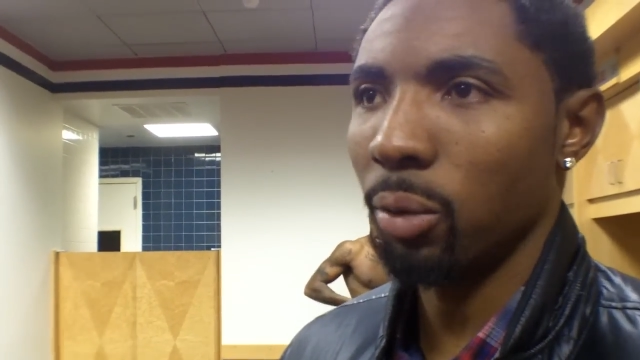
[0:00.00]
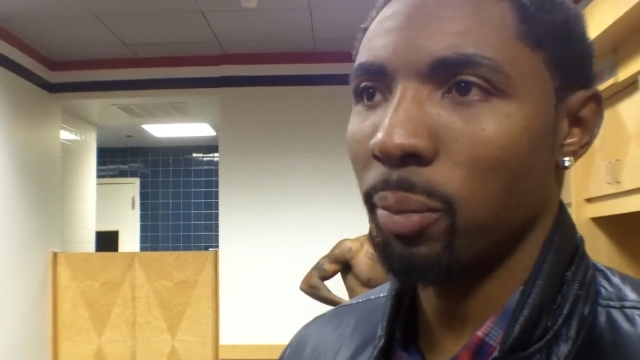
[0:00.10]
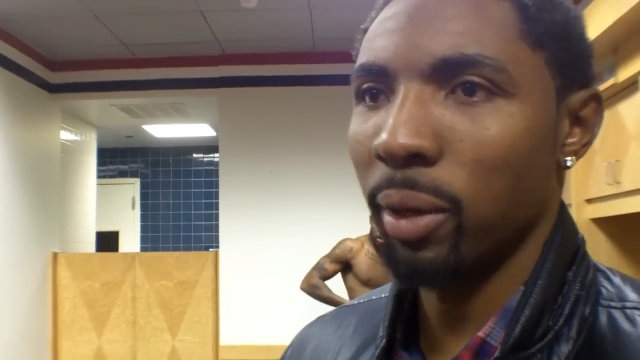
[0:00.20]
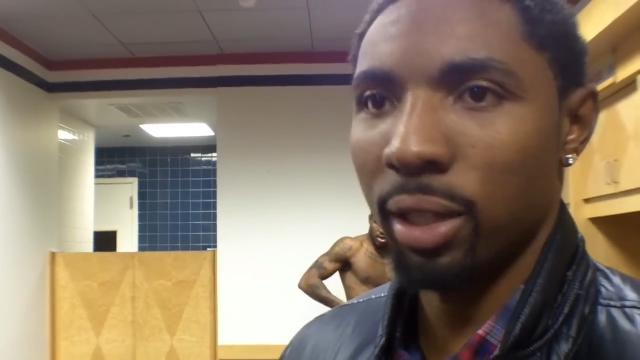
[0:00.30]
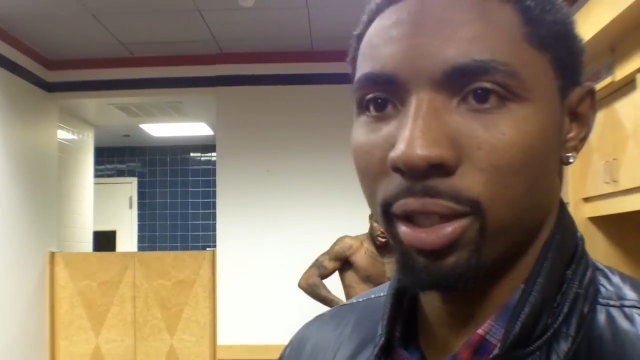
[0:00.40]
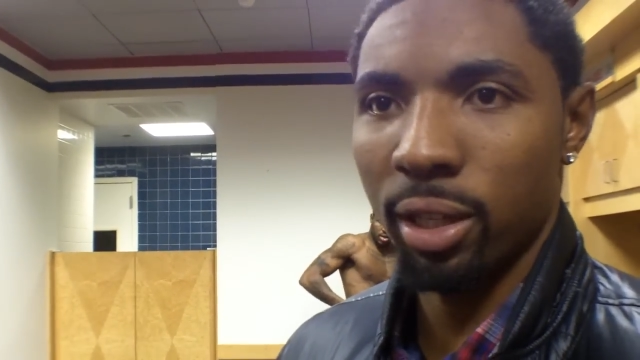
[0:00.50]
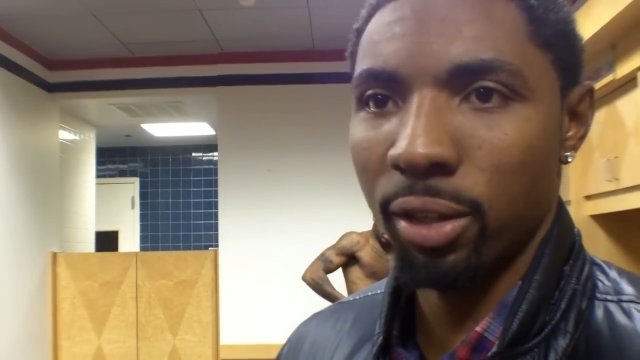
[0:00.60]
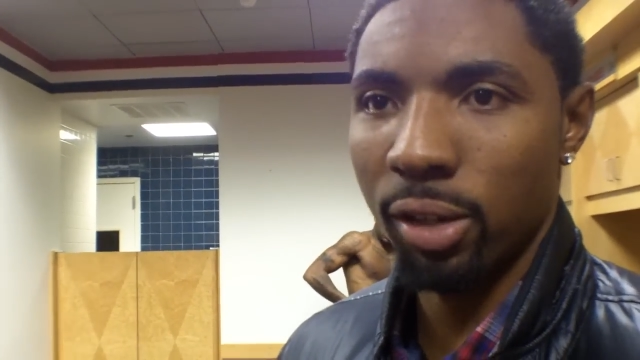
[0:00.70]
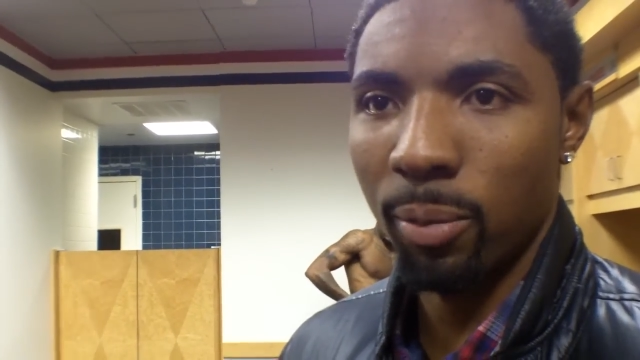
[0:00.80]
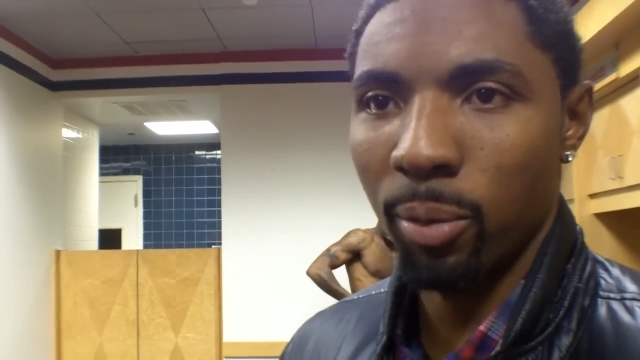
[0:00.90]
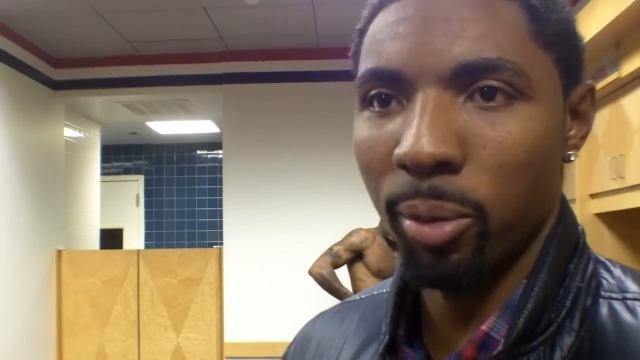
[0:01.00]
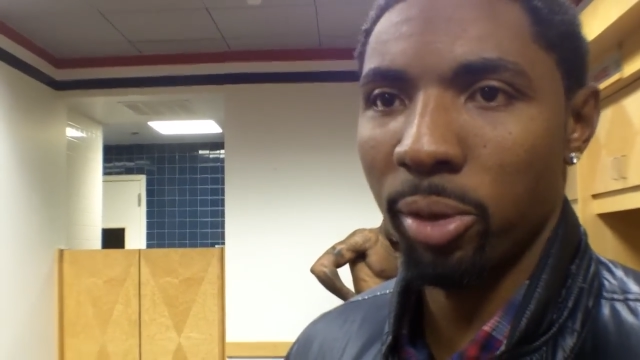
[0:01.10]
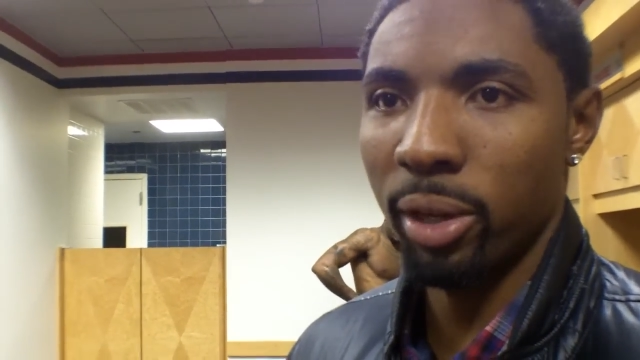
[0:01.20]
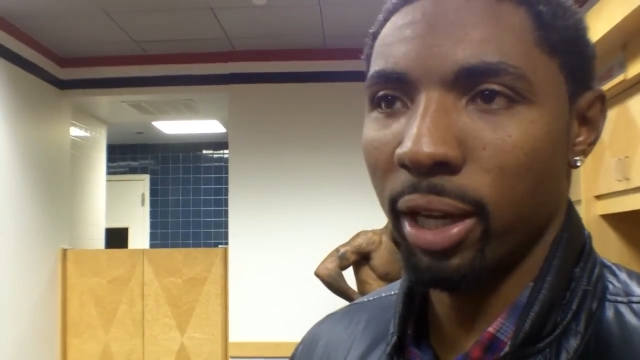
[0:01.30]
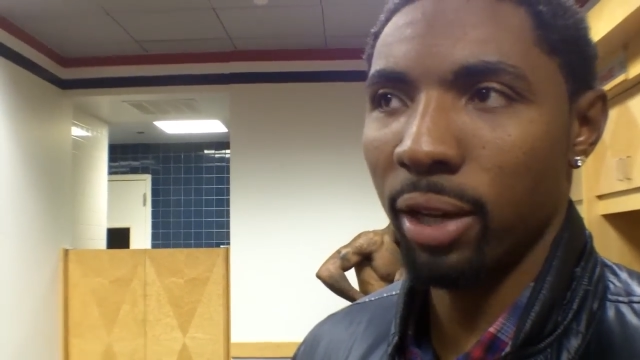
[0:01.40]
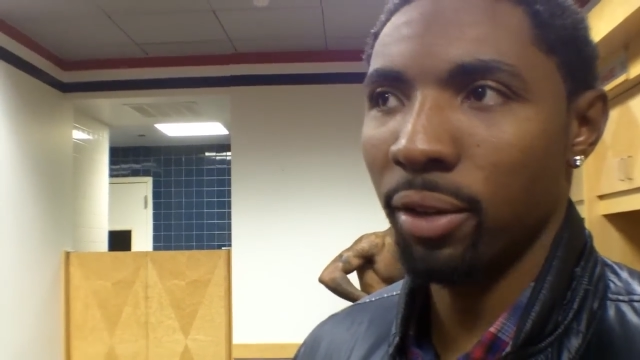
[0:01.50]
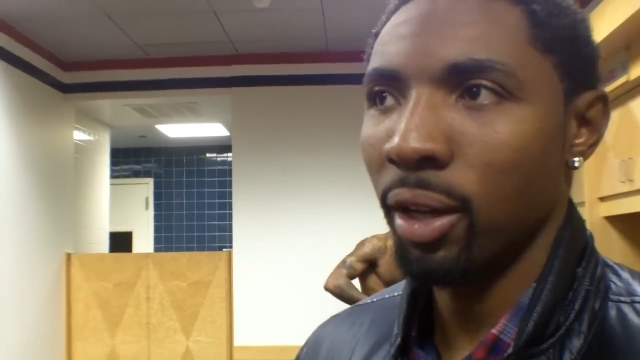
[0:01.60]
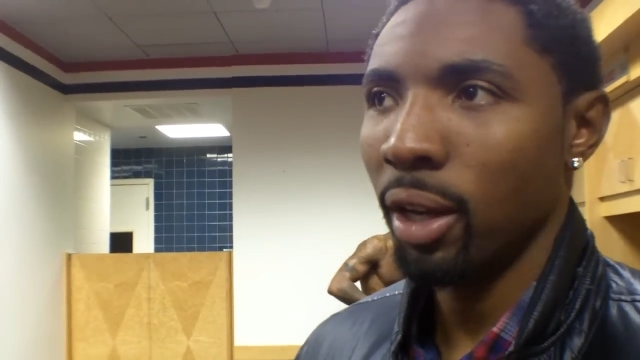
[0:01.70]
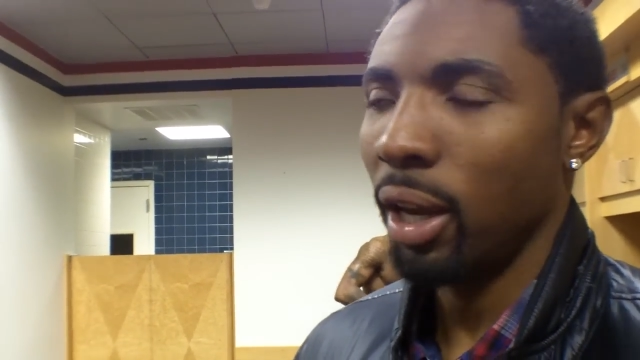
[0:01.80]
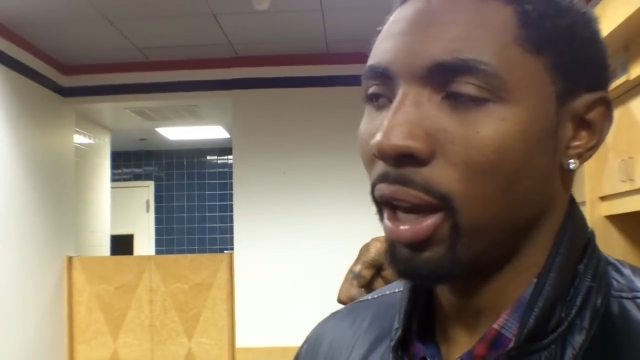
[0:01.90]
we picked each other up when we were down,
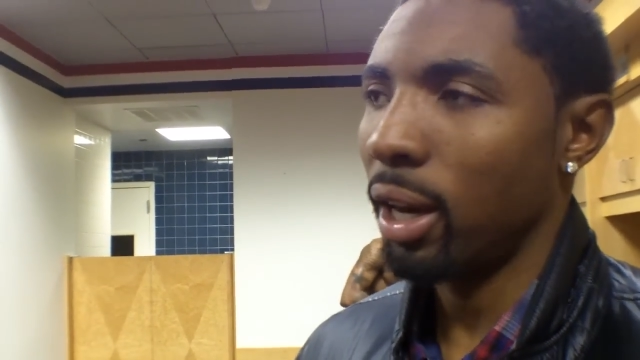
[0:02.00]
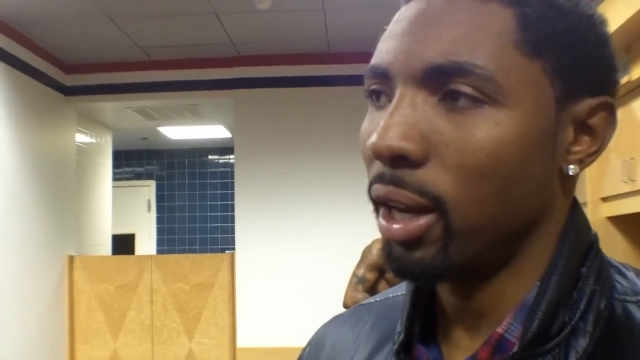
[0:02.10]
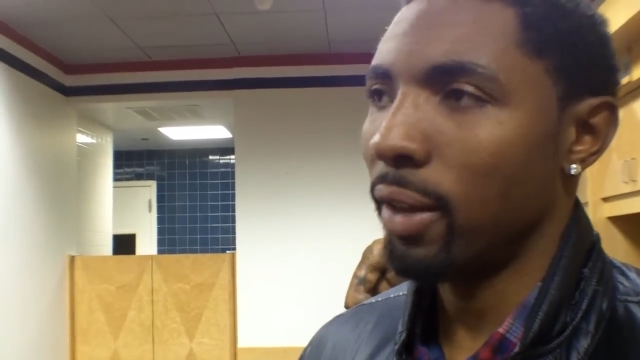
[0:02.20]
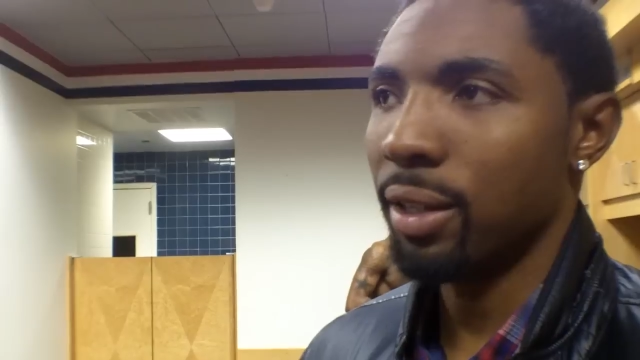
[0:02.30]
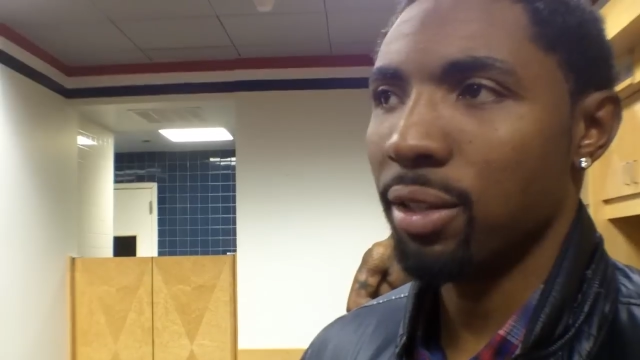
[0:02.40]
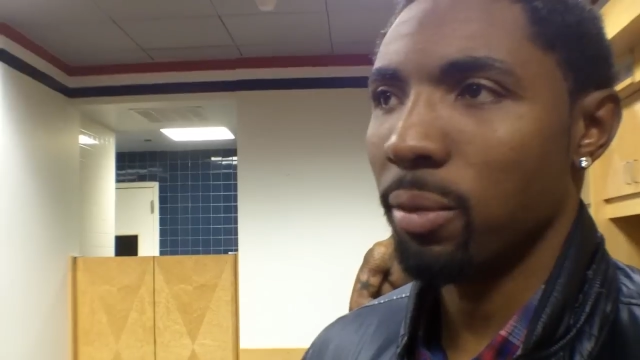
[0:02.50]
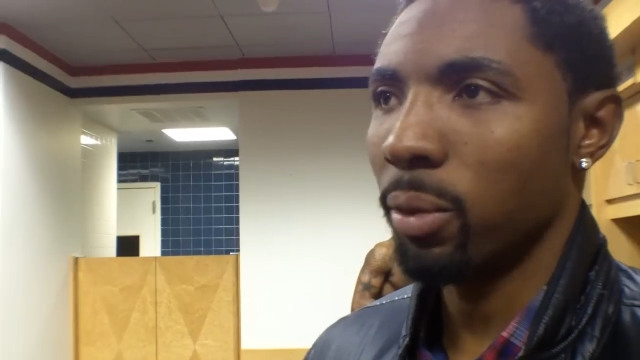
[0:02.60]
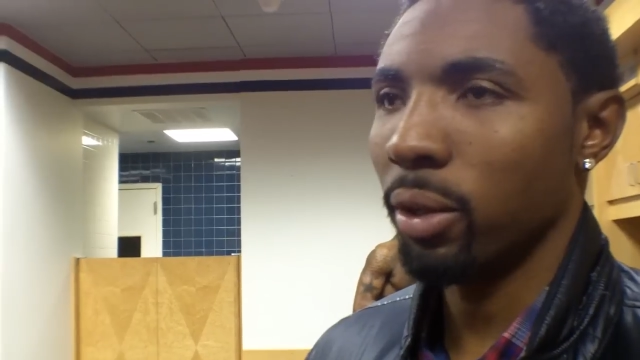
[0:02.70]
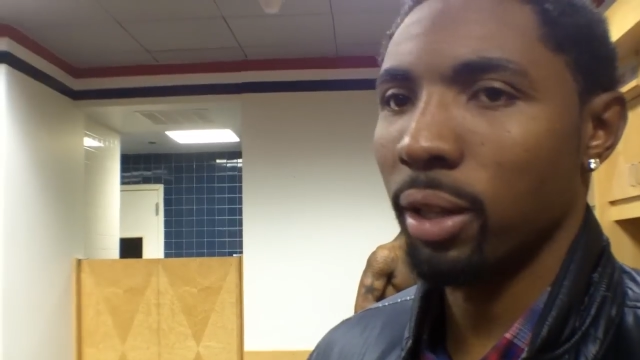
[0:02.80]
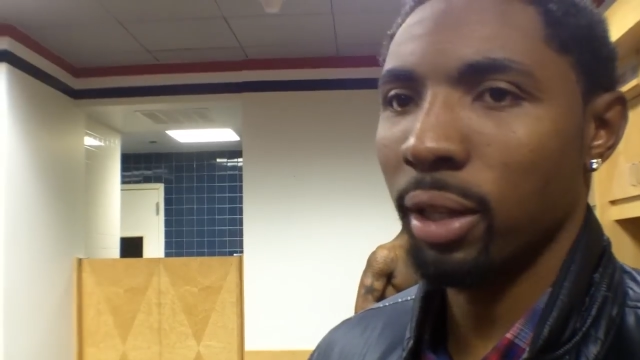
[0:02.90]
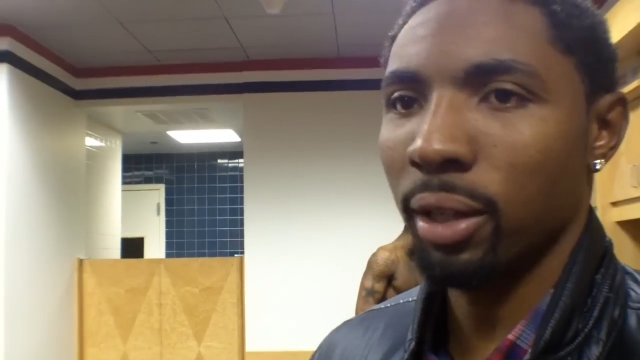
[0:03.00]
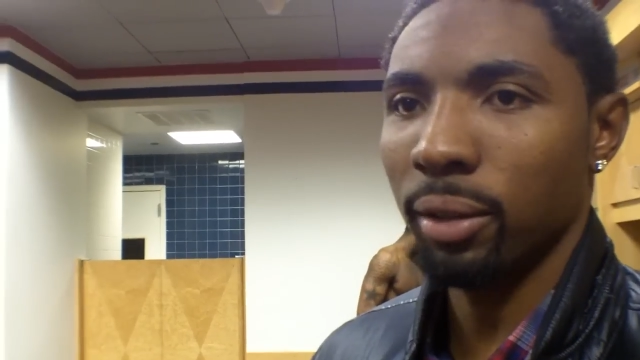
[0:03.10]
and uh, that's the important thing.